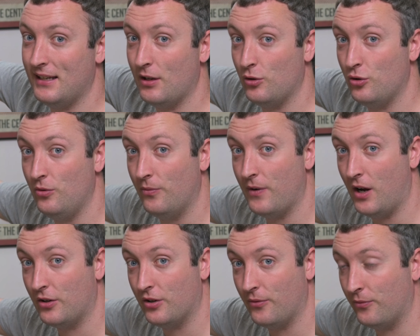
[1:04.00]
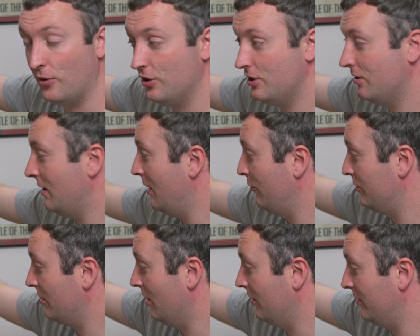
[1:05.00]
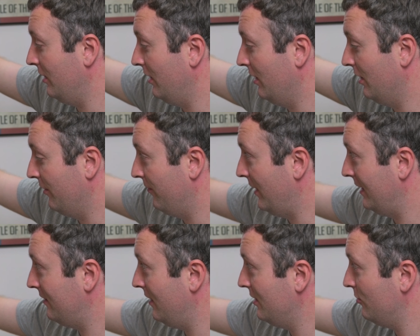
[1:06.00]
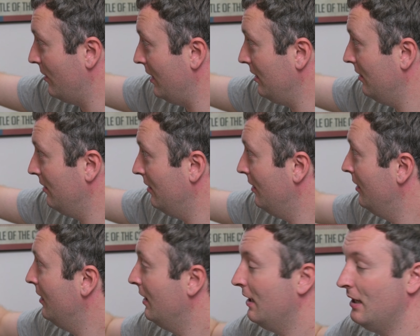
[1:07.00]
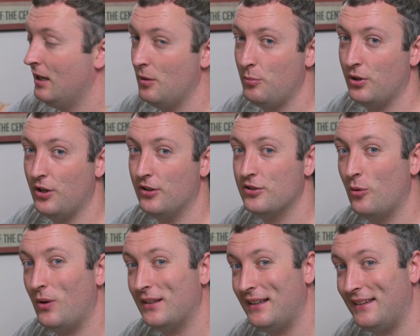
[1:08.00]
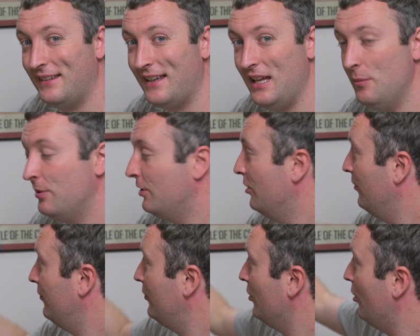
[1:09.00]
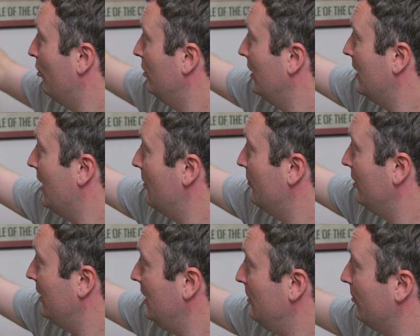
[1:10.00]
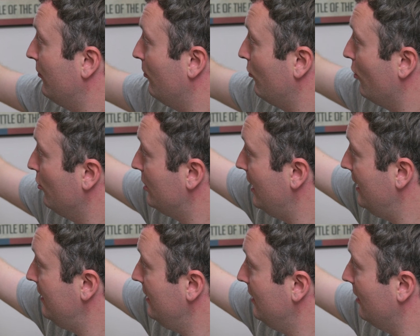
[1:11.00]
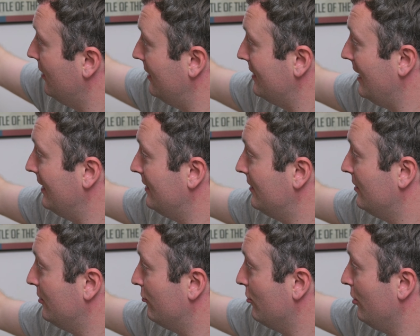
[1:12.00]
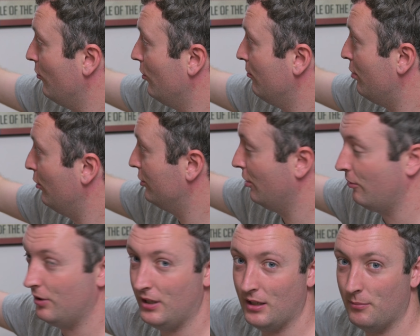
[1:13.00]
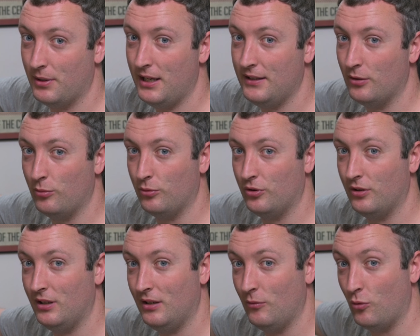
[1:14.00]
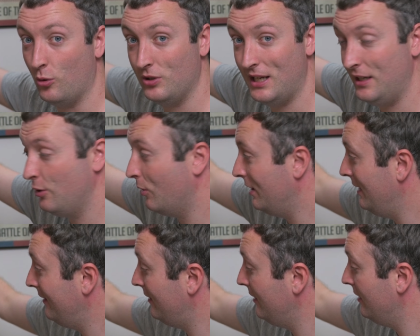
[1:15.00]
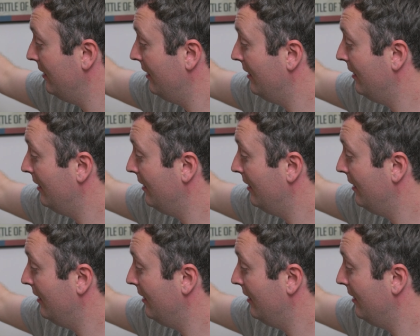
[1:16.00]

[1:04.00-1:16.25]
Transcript: down too far to the front and was causing a lot of flex this way. But it also wasn't stable enough to hold the camera and keep it from rotating on its axis because there was only one bolt holding it in place, so it was rotating quite easily.